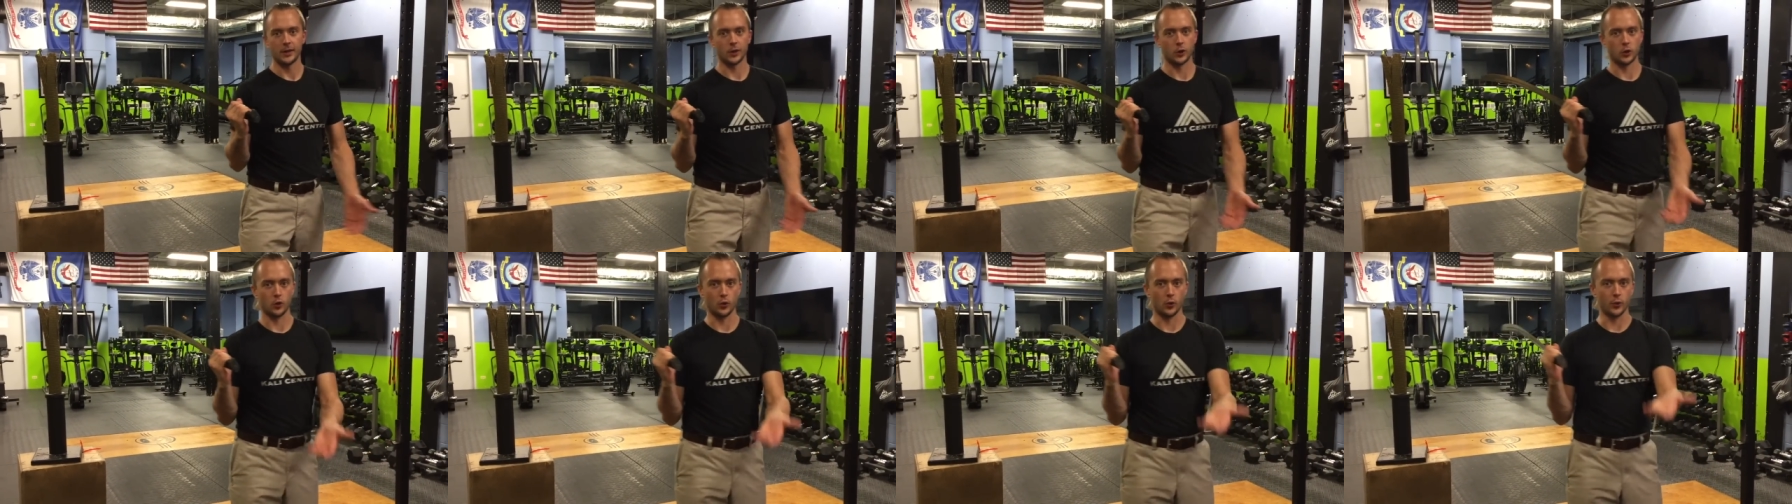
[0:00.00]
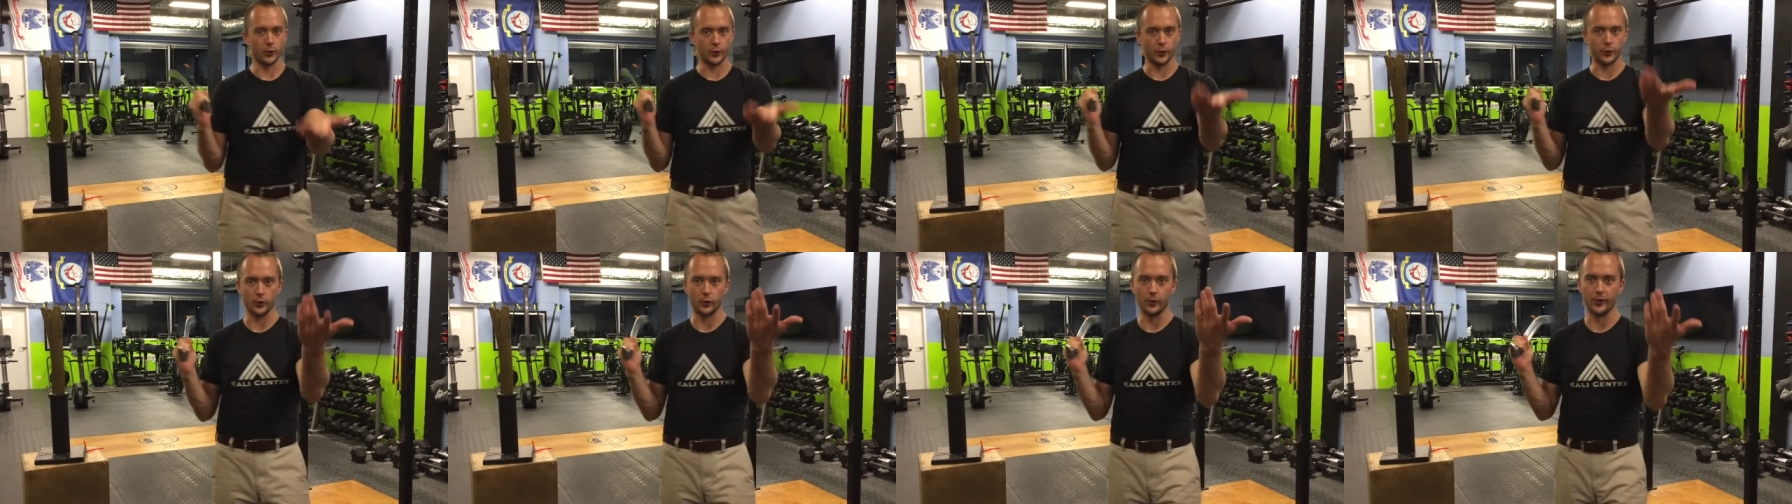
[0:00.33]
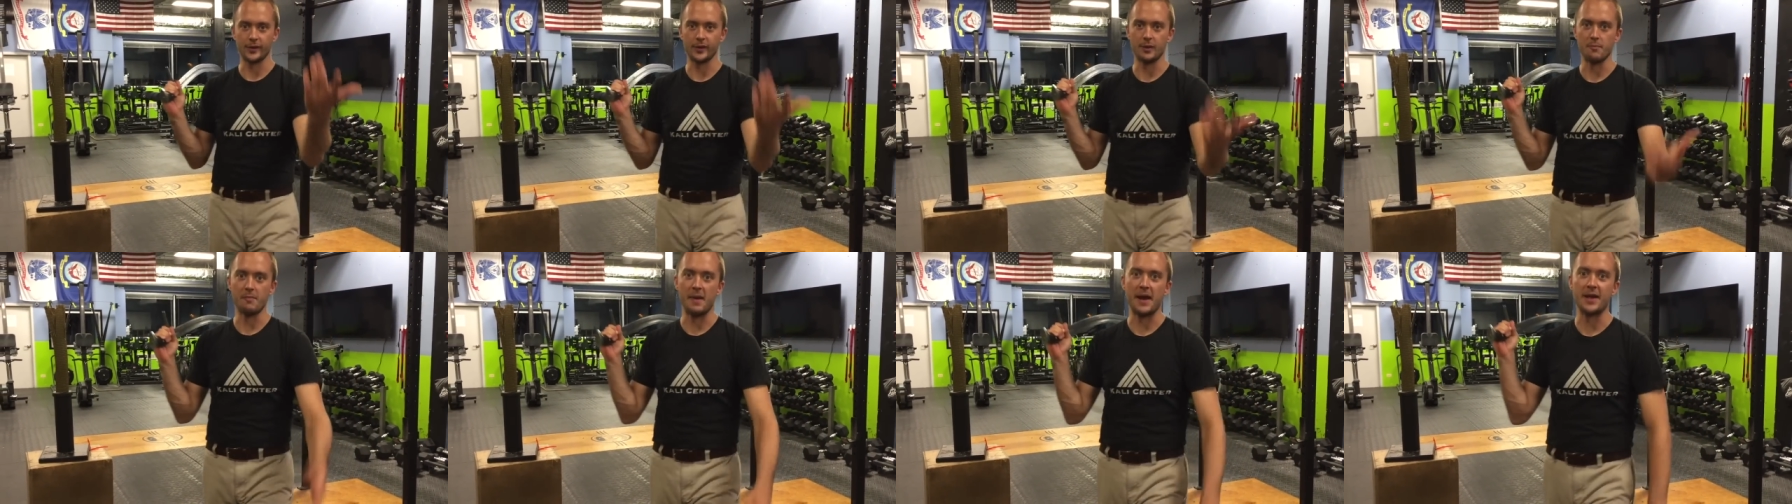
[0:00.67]
shorter sword,
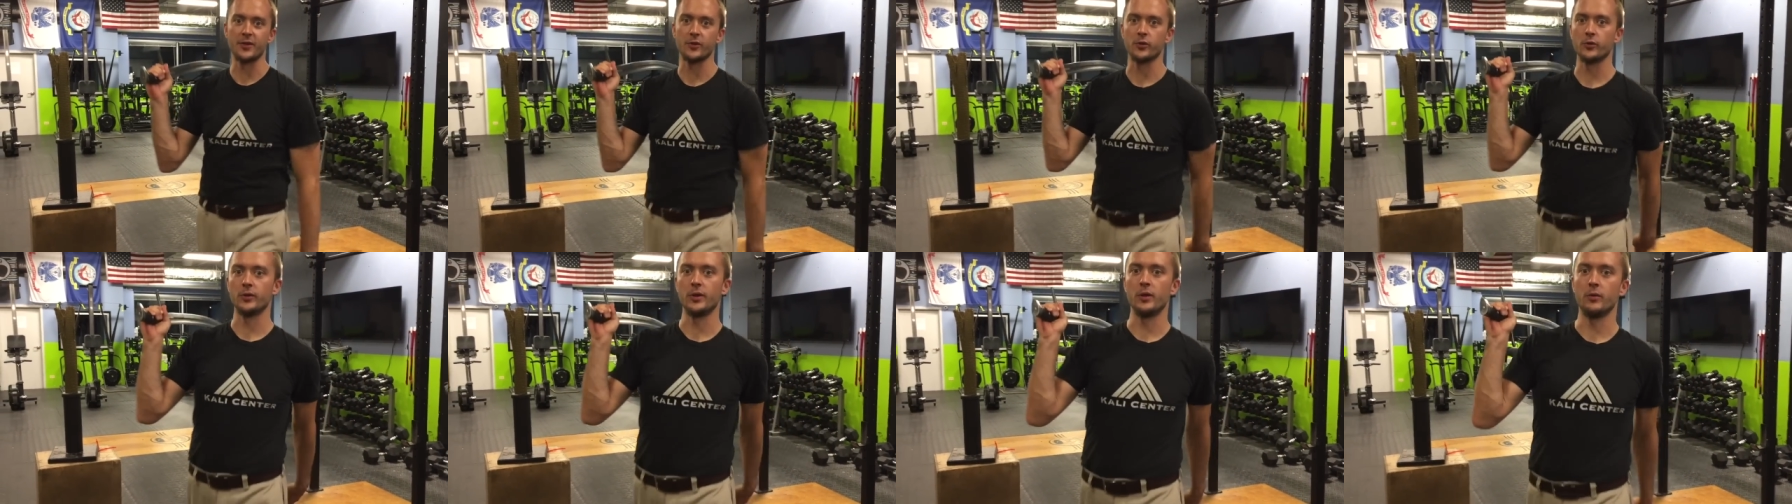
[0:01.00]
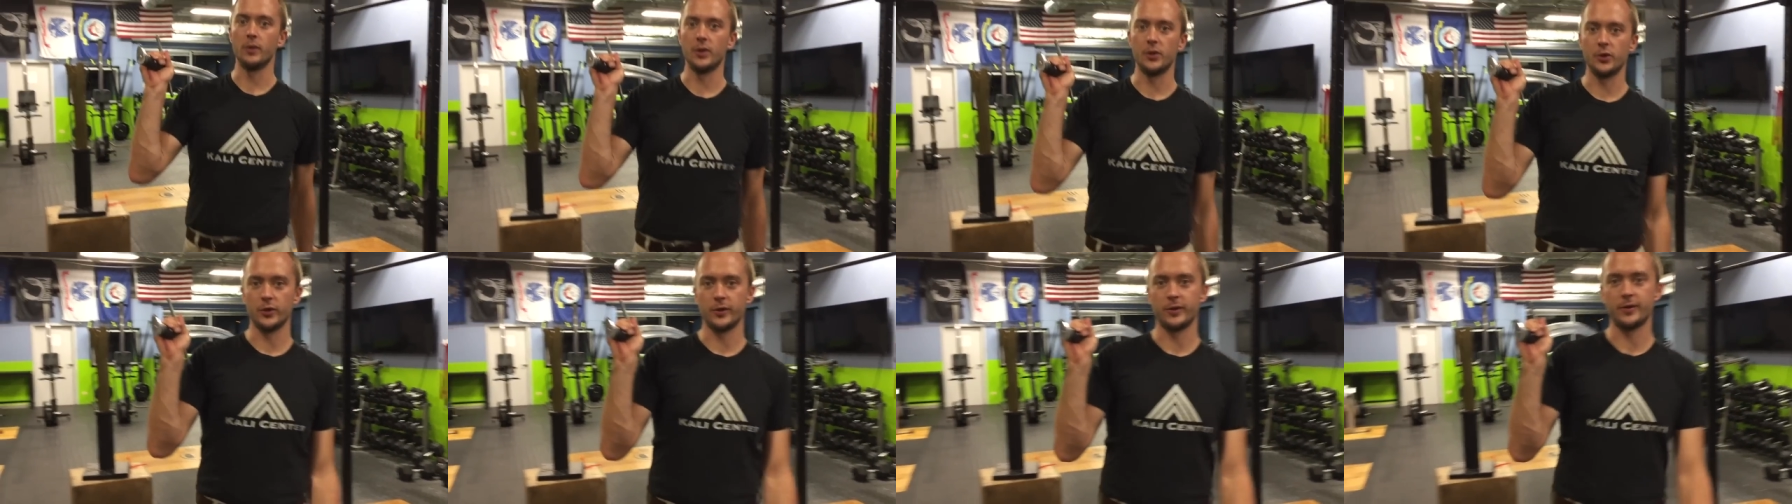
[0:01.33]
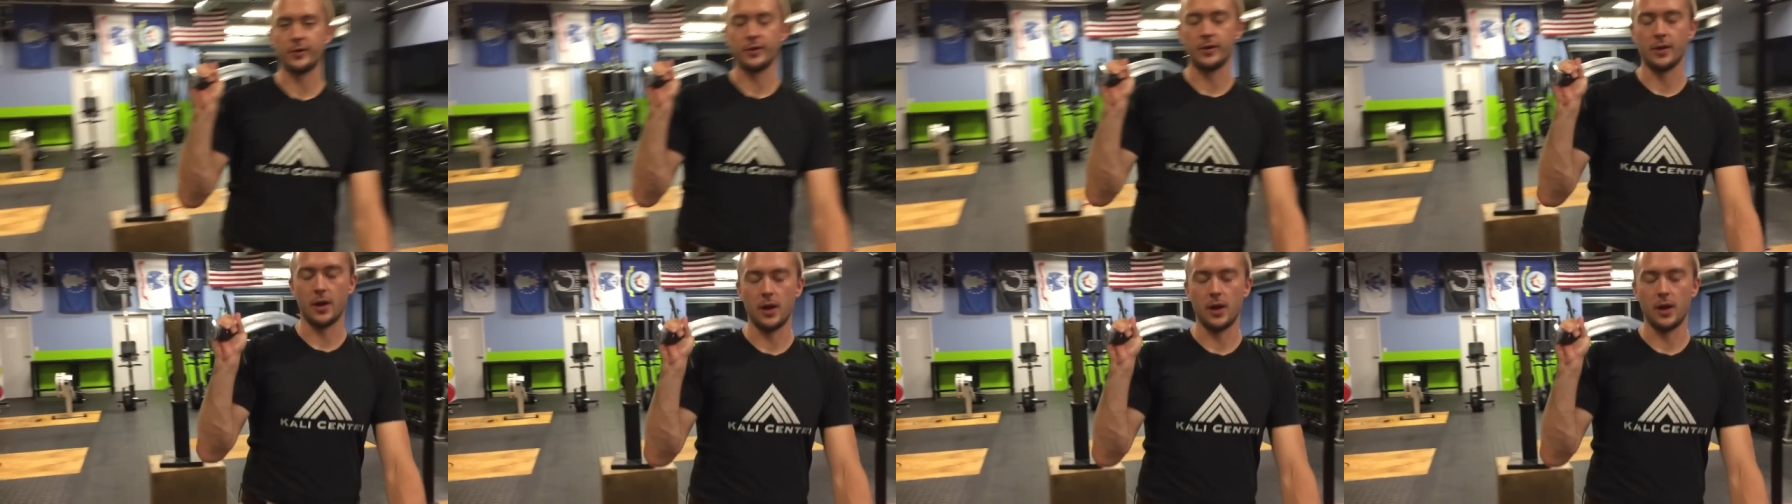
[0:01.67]
like the Messer that we just